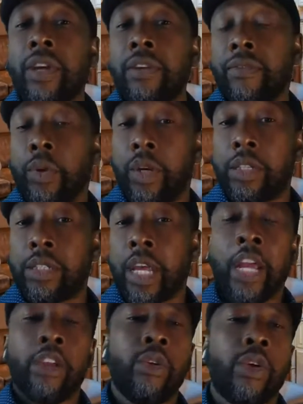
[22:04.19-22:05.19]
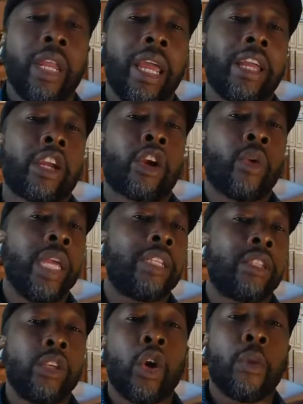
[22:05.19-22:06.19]
of influence. You can
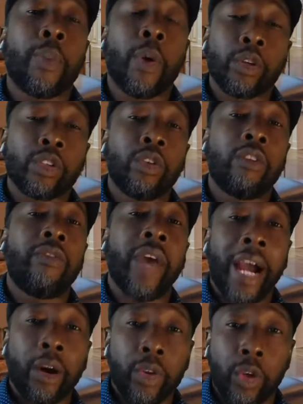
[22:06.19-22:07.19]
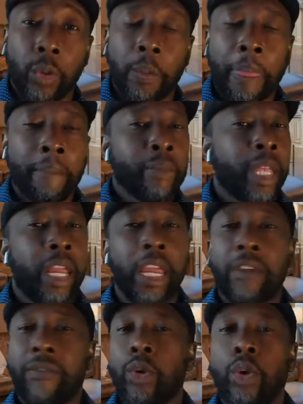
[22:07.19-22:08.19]
increase your personal value.
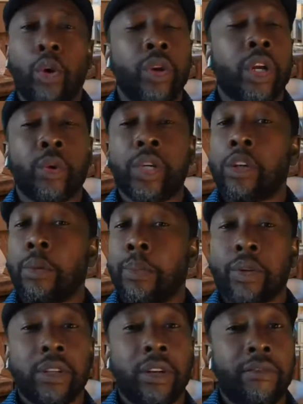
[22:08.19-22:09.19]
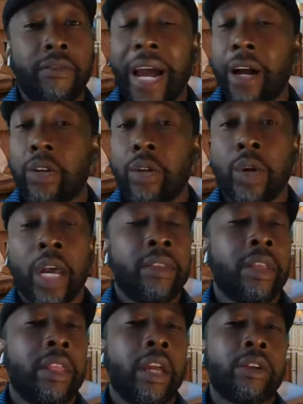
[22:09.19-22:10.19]
If you don't increase your personal value,
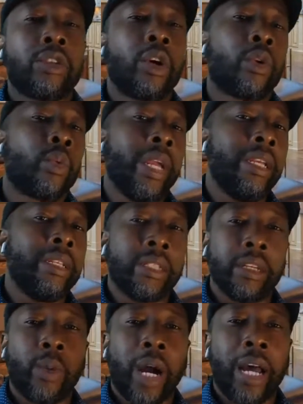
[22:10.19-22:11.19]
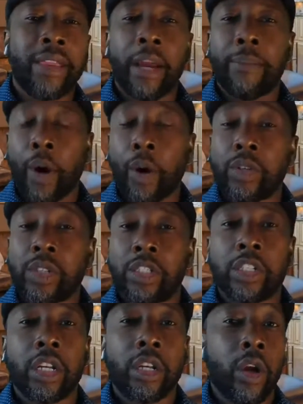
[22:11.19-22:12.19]
then there's no reason why that person
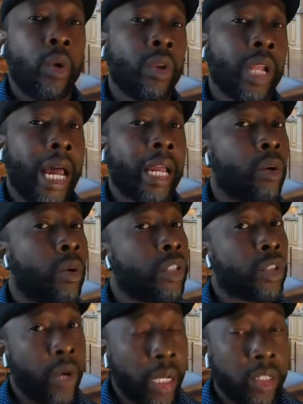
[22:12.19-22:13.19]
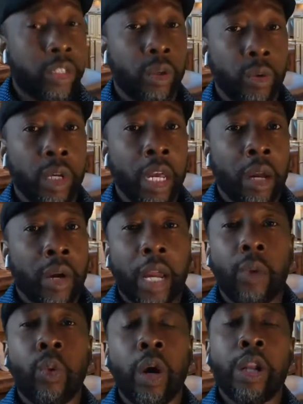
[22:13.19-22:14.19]
should know, like, or trust you.
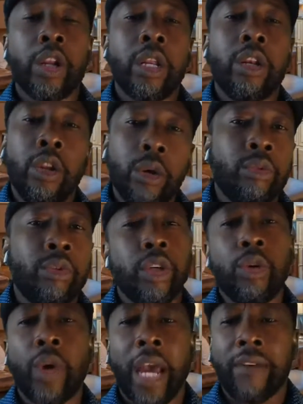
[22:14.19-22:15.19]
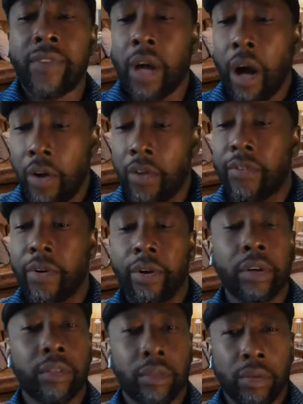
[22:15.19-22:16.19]
Okay, what new do you have to offer?
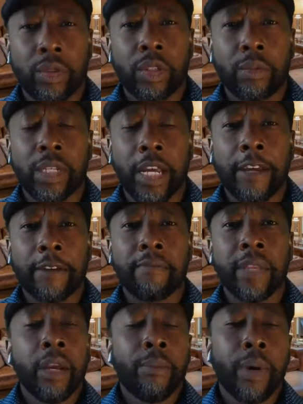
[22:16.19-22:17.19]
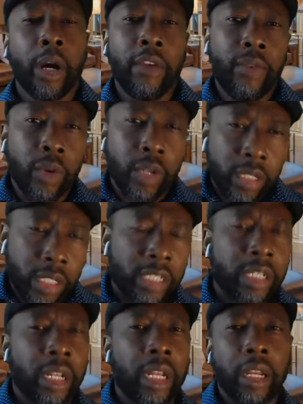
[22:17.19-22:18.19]
You see what I'm saying? But if you're
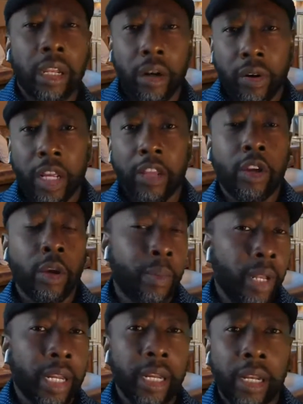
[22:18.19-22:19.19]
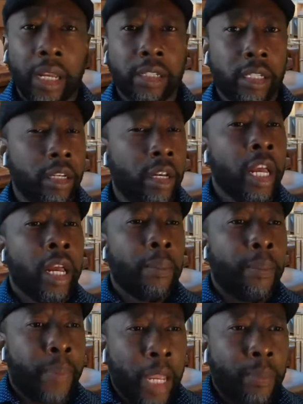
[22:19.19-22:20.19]
consistently learning, you're plugging into
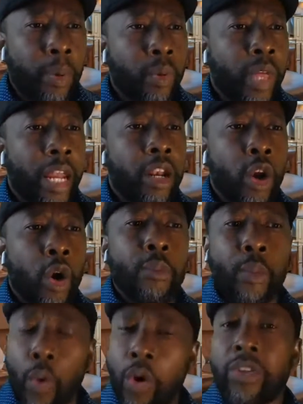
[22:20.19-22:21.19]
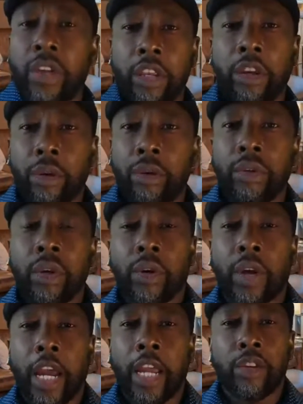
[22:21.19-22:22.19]
people that know more than you.
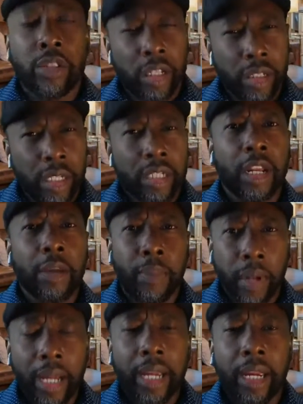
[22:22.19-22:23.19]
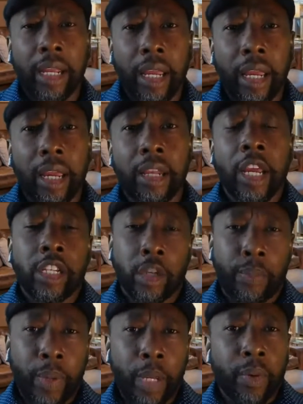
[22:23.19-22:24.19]
Okay, you're consistently plugging in
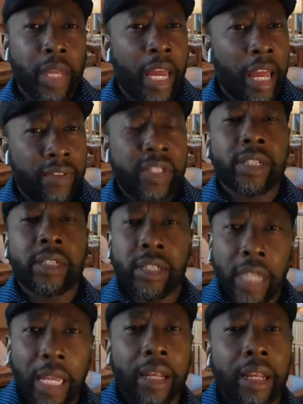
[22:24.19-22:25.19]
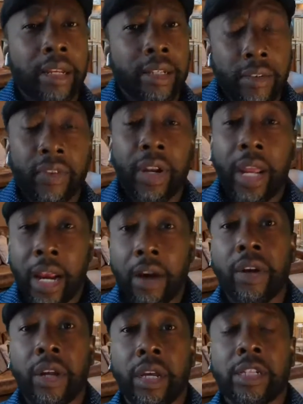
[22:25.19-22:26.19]
to people that have succeeded in different
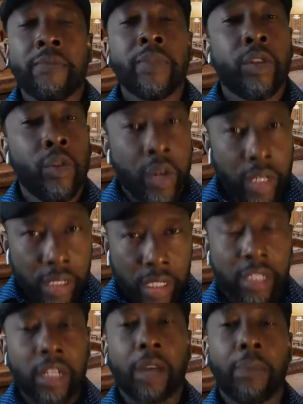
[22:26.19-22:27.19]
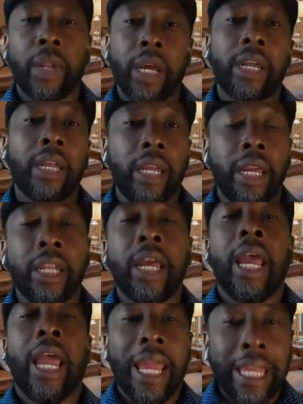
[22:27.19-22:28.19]
areas. You're consistently plugging in
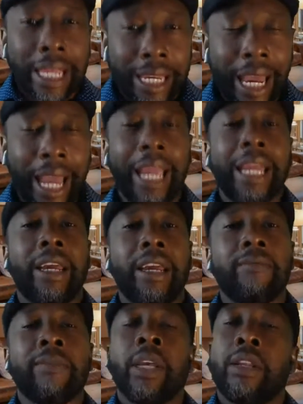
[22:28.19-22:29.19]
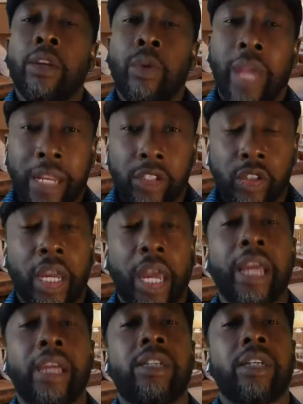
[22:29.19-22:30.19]
and gaining new
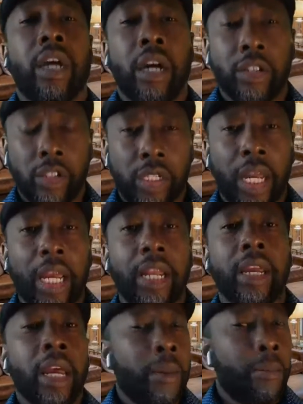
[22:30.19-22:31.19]
education, understanding,